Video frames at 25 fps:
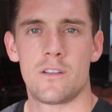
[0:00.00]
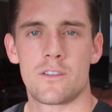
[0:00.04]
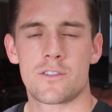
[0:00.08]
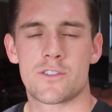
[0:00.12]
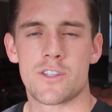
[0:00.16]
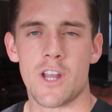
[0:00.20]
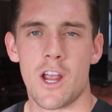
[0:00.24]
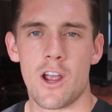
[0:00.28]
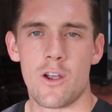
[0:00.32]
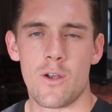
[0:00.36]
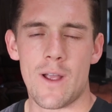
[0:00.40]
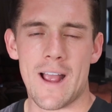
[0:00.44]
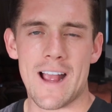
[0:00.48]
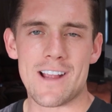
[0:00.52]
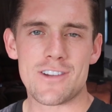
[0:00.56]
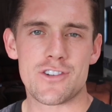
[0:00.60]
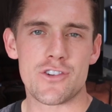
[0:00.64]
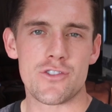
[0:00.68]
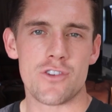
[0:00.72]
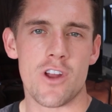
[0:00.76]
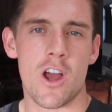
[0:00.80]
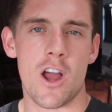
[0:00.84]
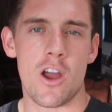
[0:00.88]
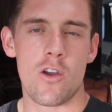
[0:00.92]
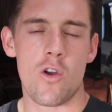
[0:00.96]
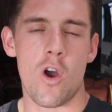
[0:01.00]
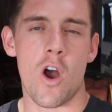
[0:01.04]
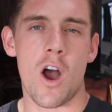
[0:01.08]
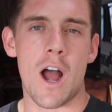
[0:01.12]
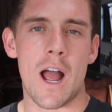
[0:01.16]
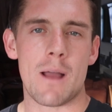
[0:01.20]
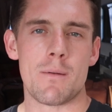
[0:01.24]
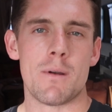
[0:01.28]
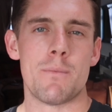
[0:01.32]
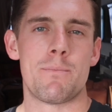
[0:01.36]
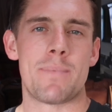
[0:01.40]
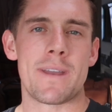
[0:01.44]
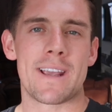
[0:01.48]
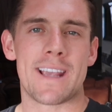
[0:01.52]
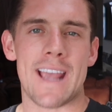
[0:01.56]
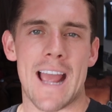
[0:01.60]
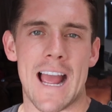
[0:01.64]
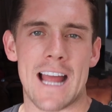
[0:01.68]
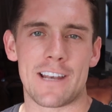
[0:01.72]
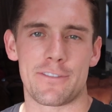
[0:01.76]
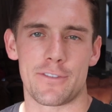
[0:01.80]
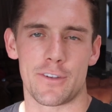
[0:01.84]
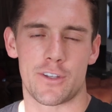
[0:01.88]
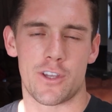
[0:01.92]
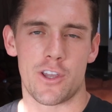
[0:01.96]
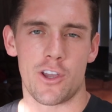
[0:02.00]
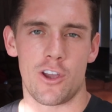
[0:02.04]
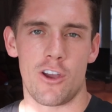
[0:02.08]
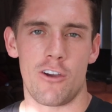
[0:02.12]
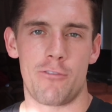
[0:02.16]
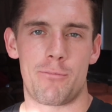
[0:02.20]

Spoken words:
So, as you know, I'm a big advocate